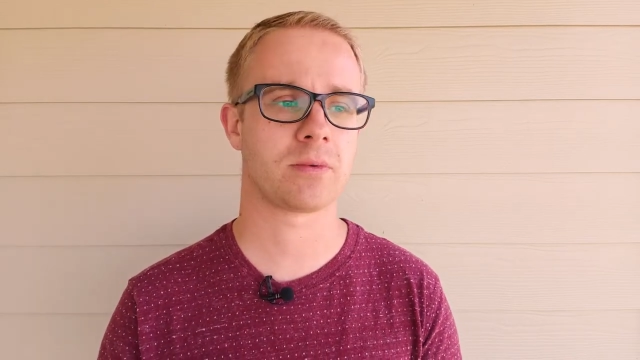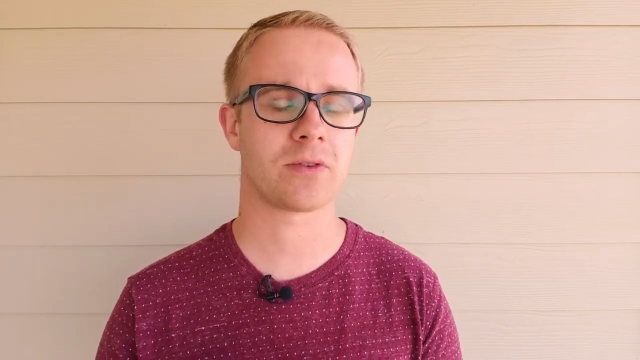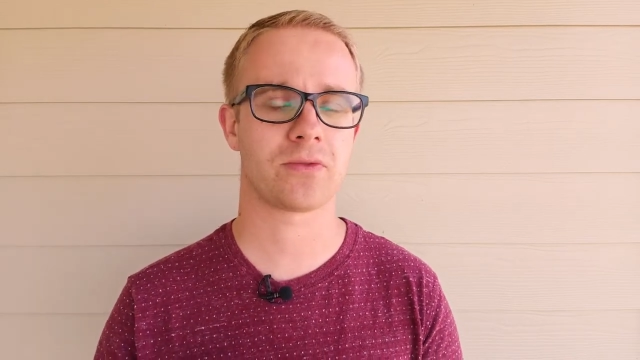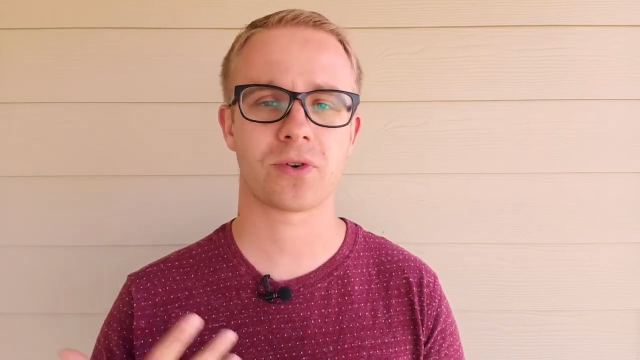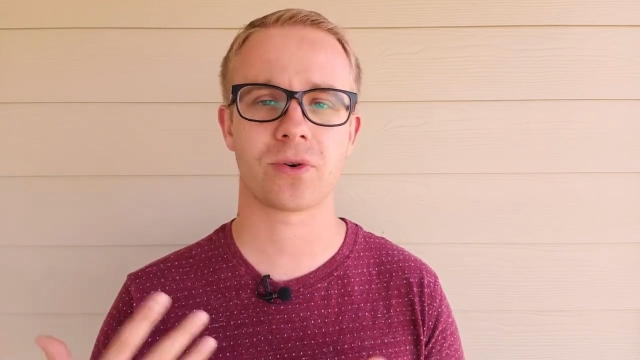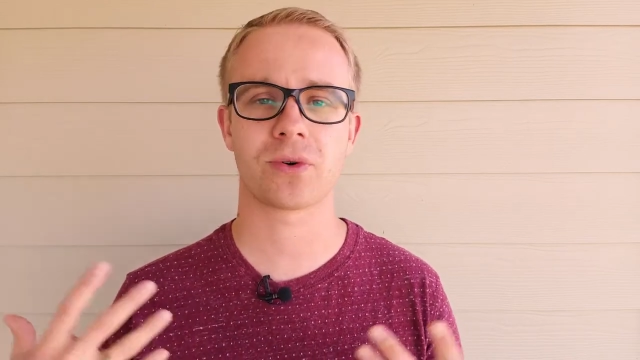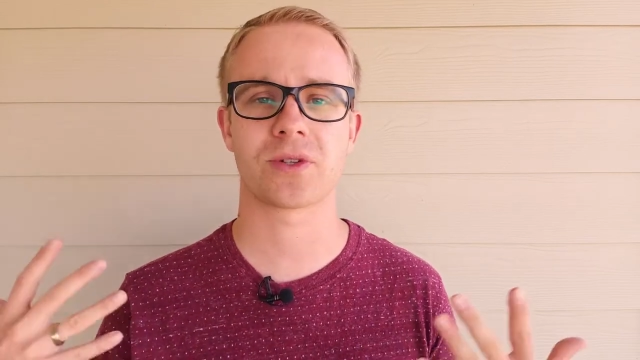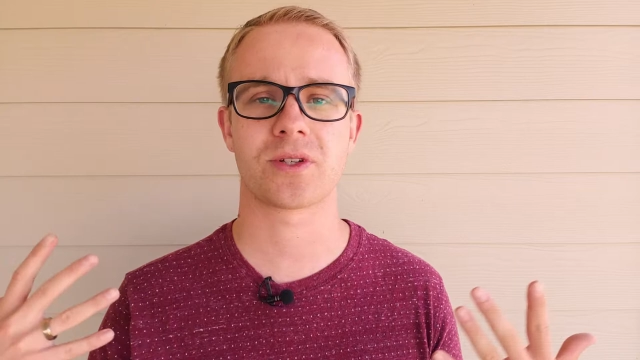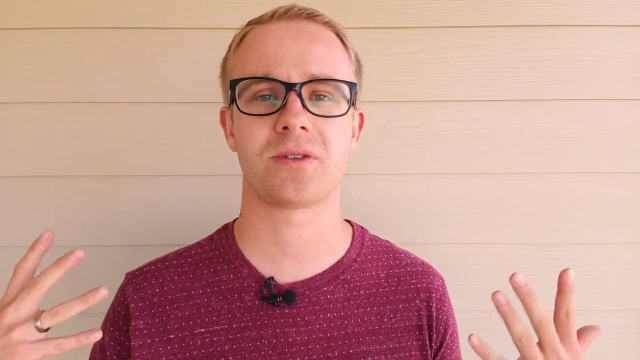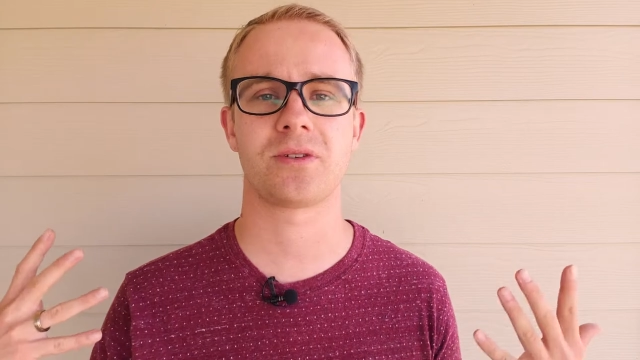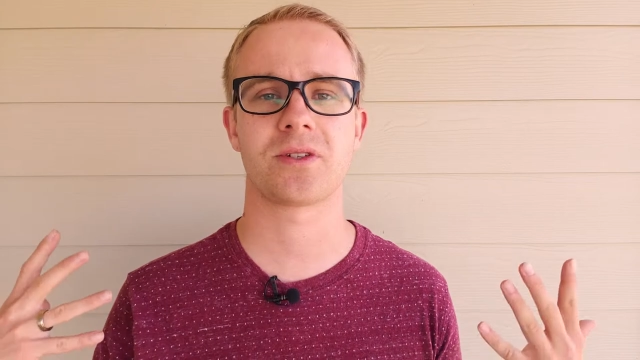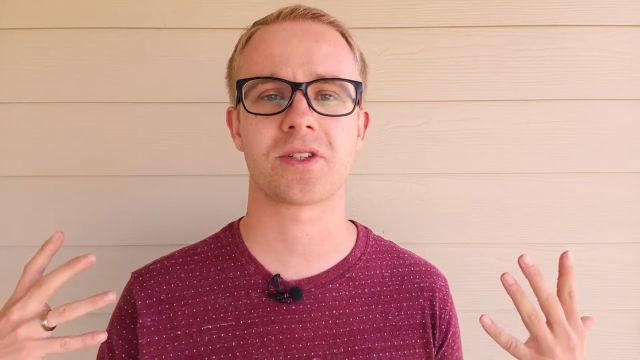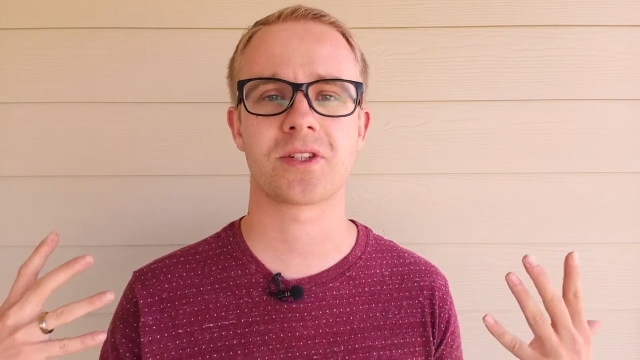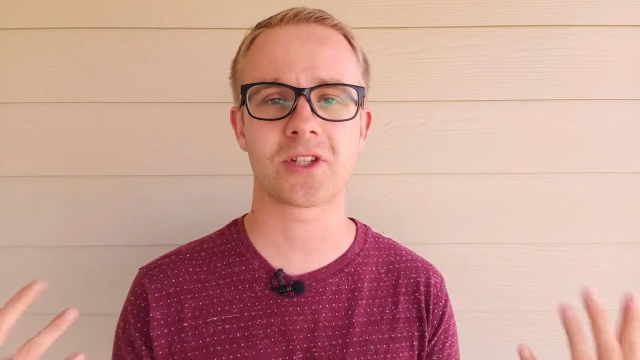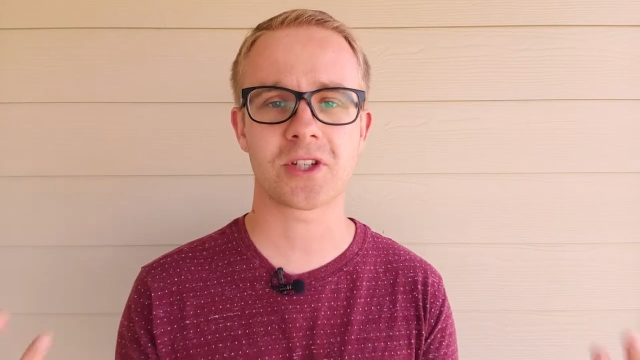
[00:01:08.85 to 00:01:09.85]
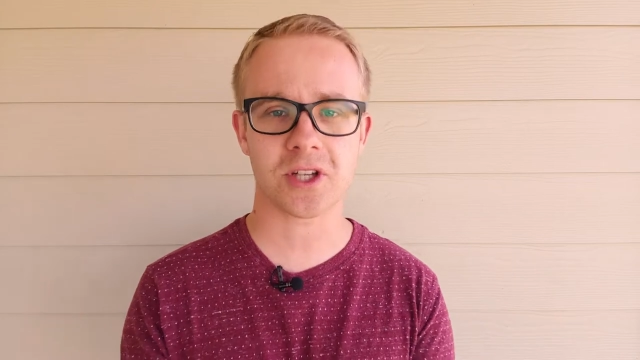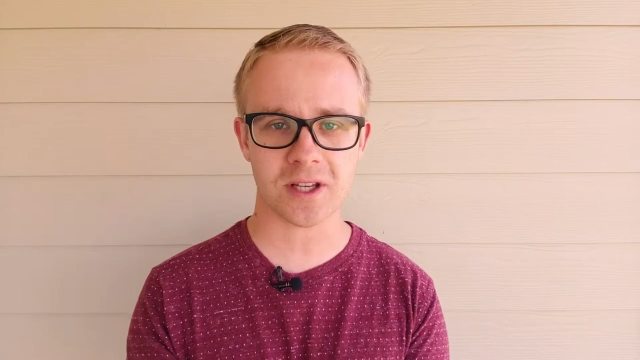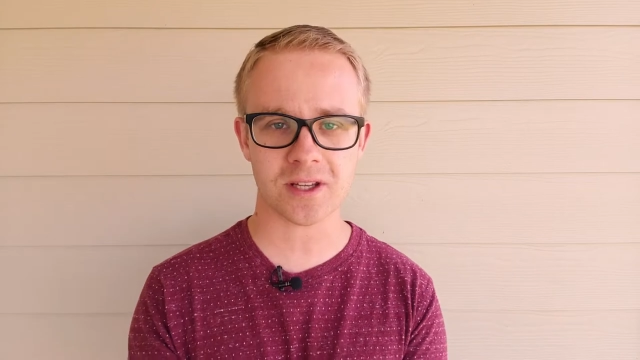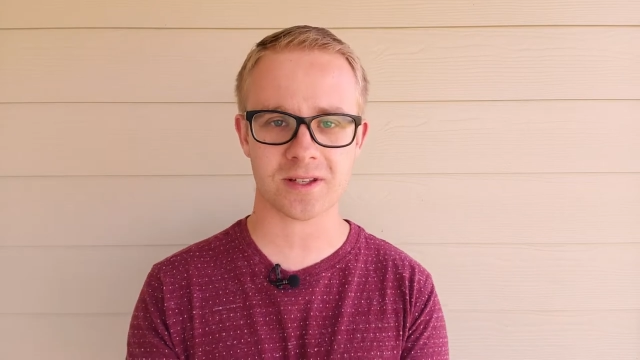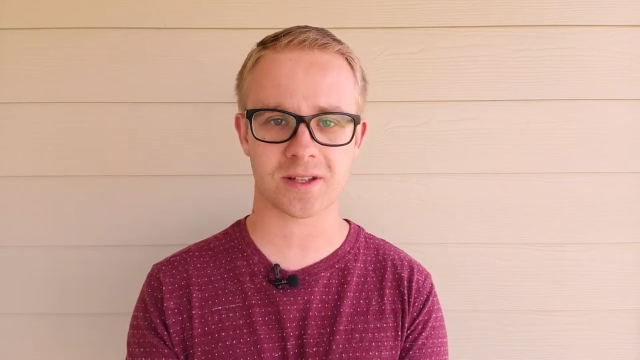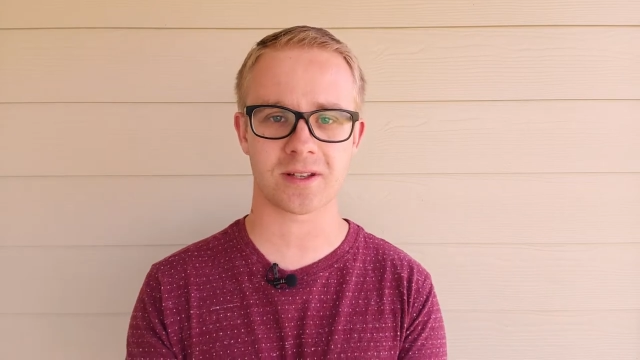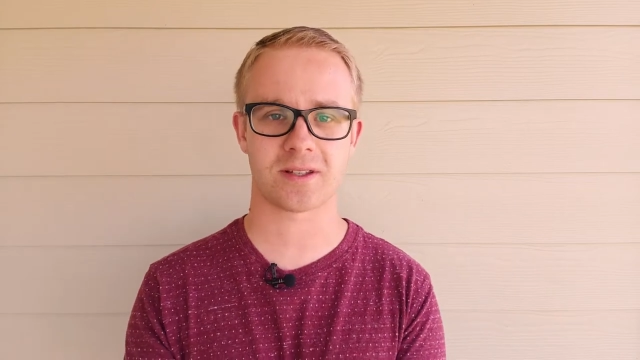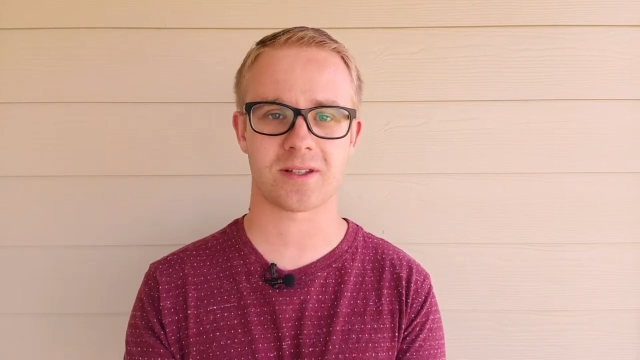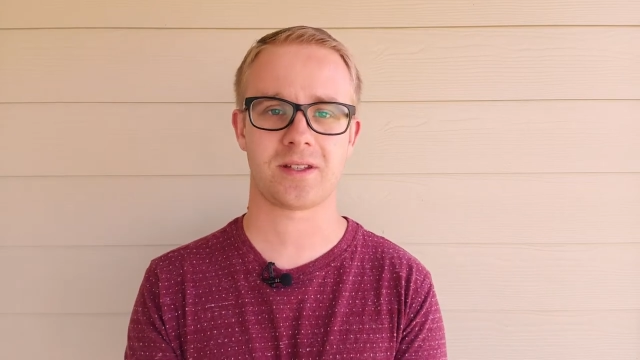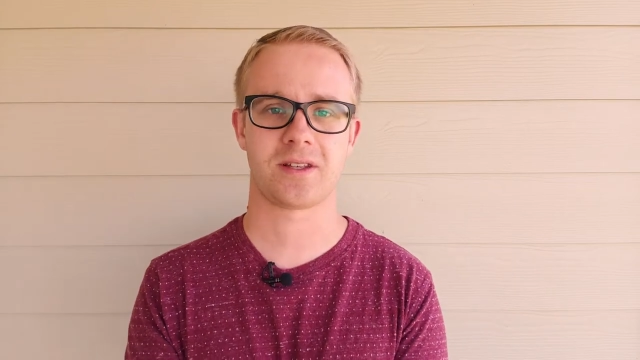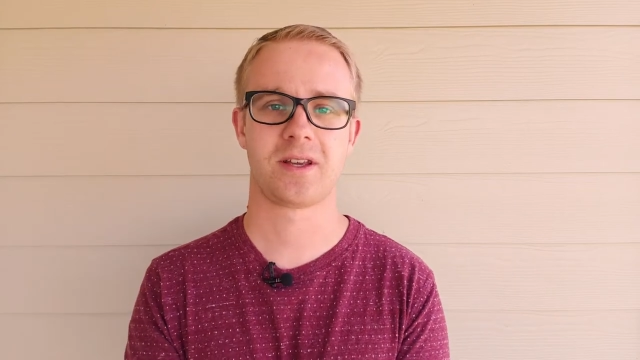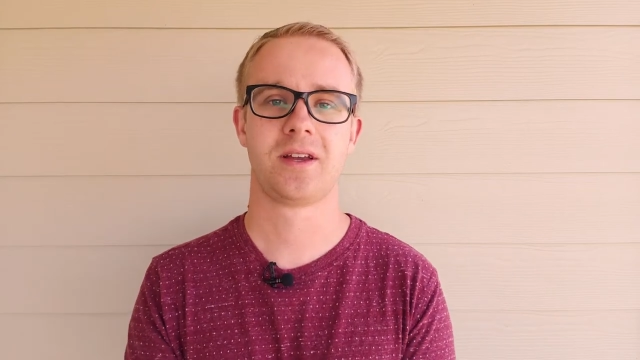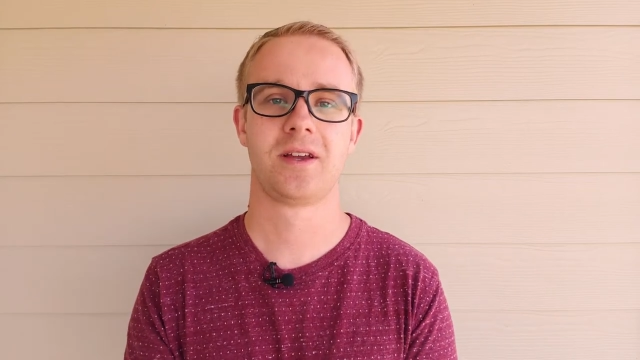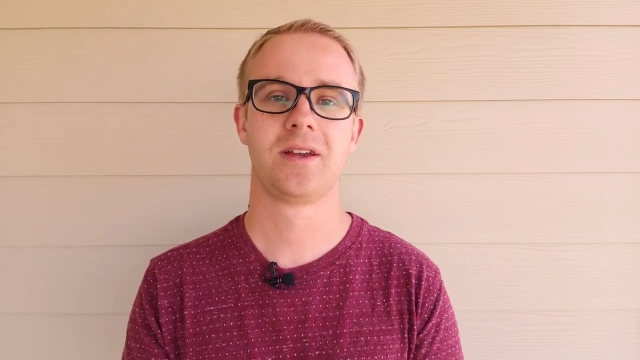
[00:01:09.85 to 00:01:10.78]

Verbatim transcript: And of course, it's Jesus,